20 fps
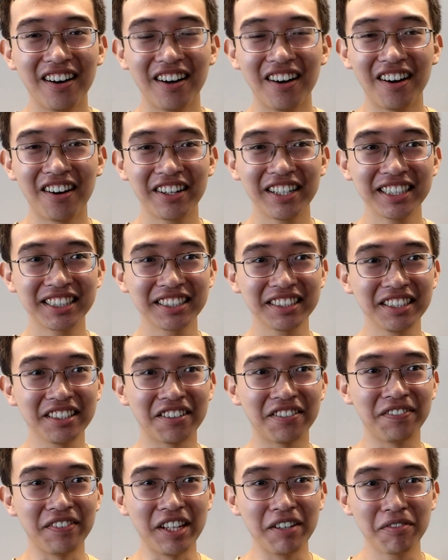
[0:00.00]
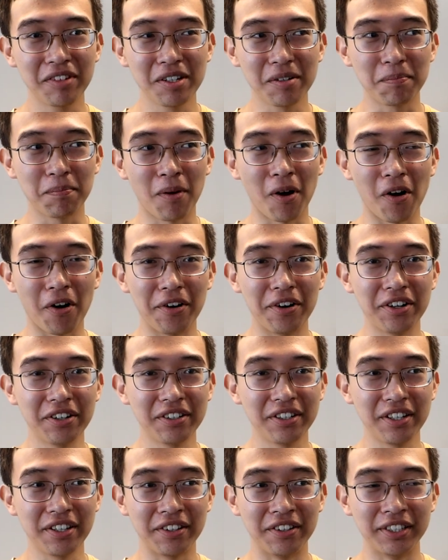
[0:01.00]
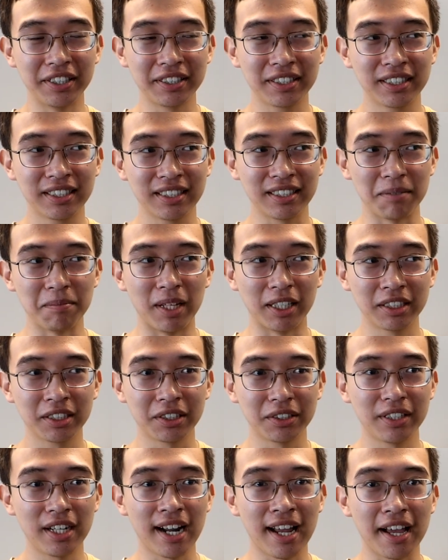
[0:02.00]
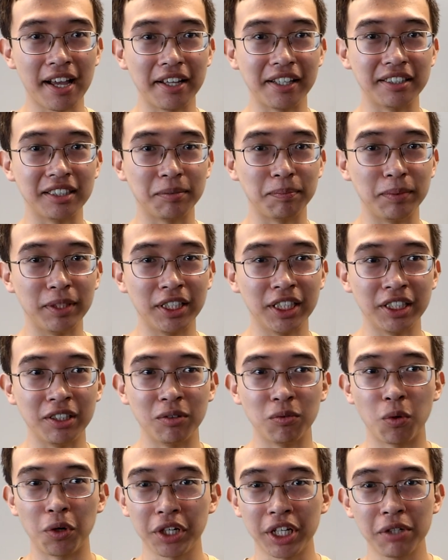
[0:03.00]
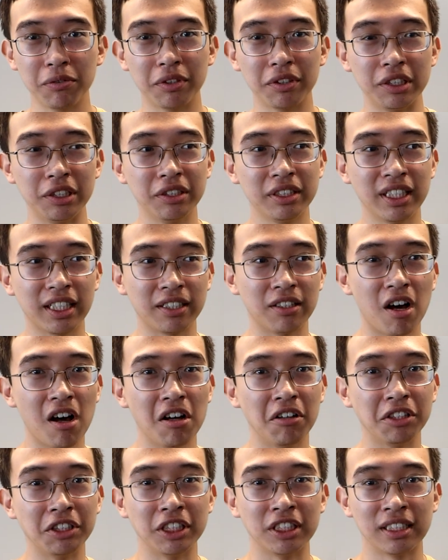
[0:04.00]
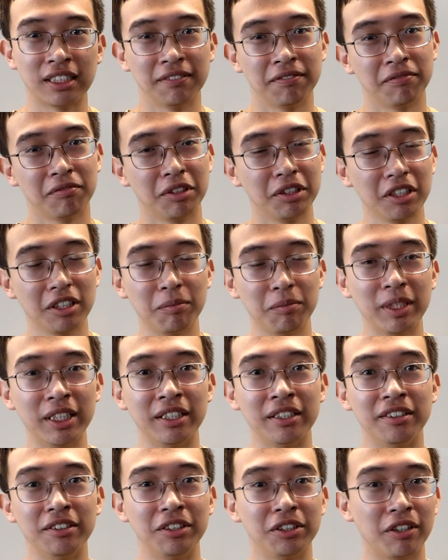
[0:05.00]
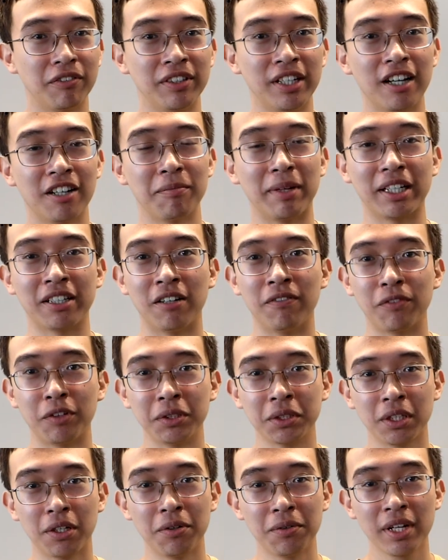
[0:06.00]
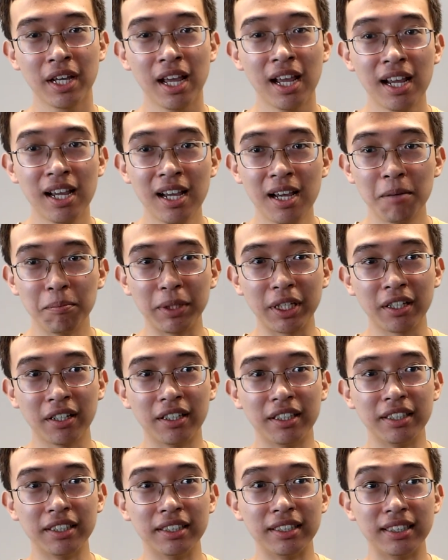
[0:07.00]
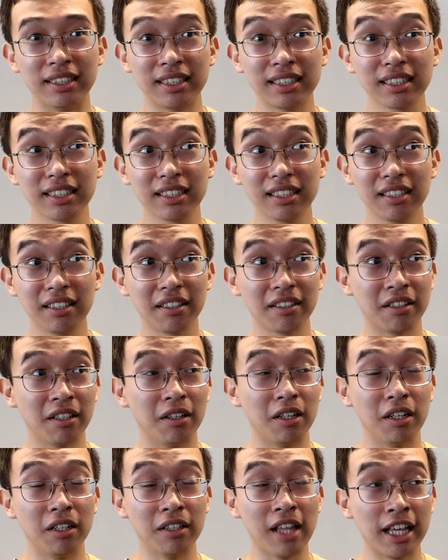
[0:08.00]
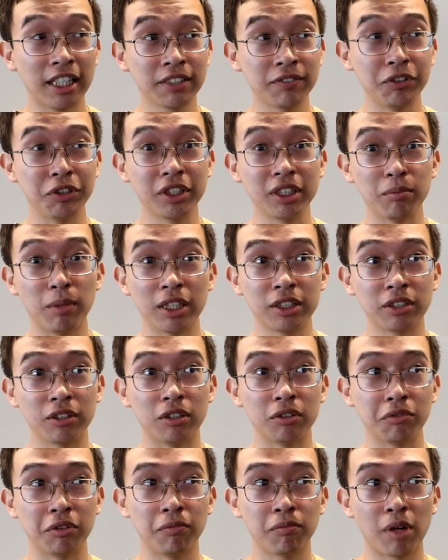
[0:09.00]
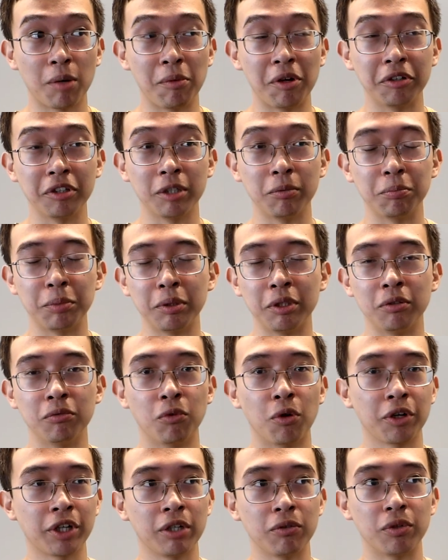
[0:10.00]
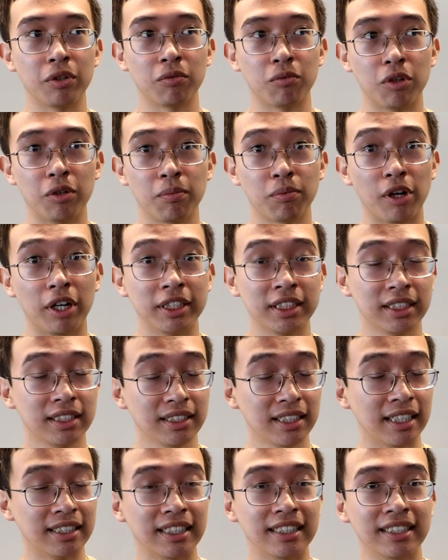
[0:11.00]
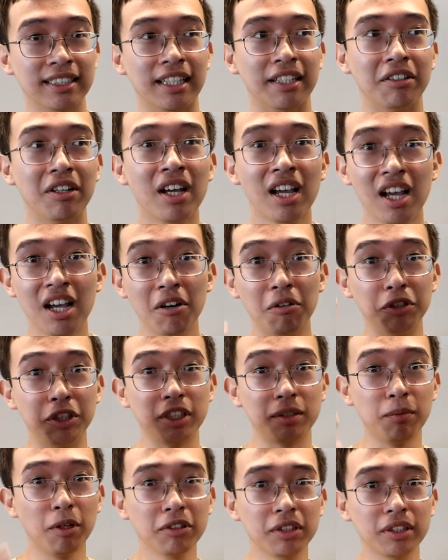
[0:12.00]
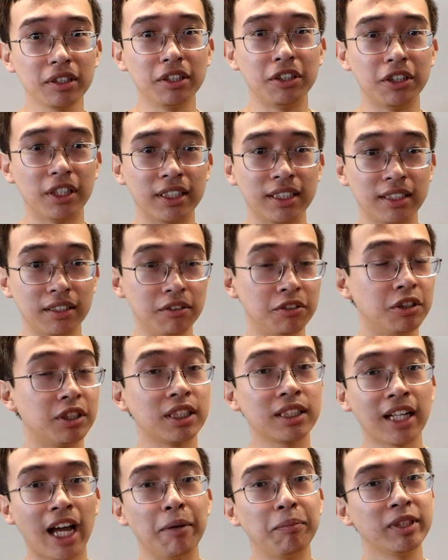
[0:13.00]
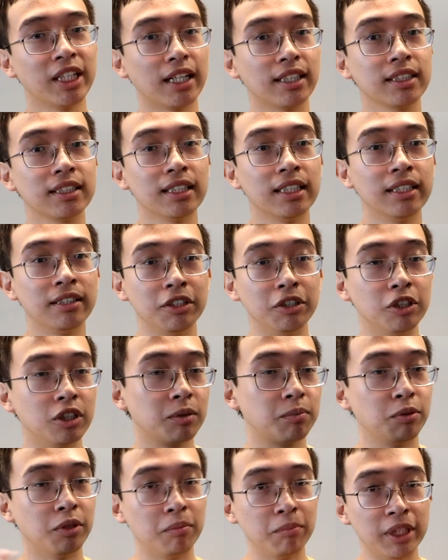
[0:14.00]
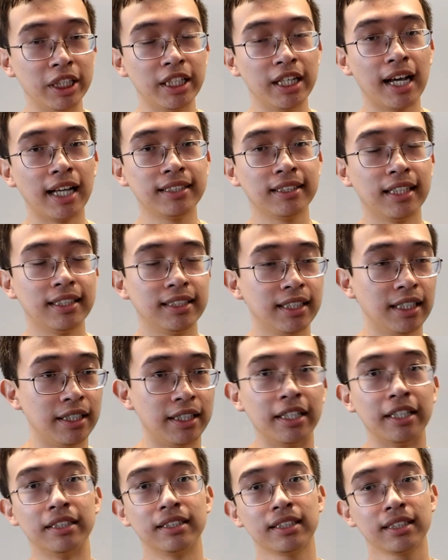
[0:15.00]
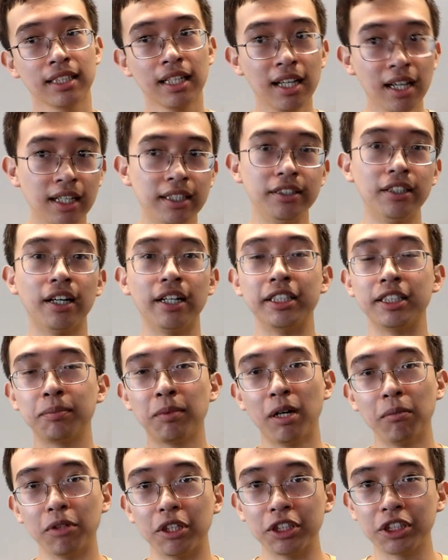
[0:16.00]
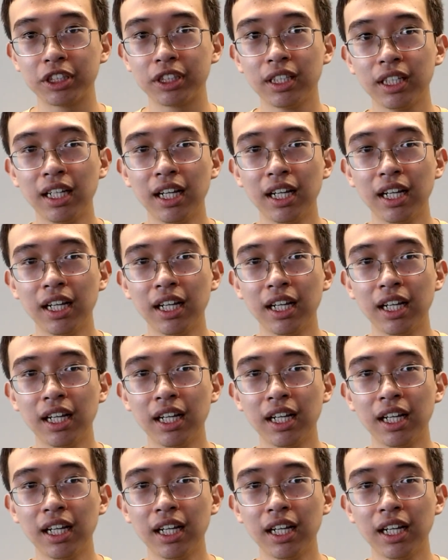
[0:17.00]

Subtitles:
Honestly, the favorite part this semester has been working with new technologies. I've really been driven out of my comfort zone because the last few semesters we've primarily been working with WordPress, as I said, which is mostly just, you just type text in, you just put media assets in, and it's done, it's published.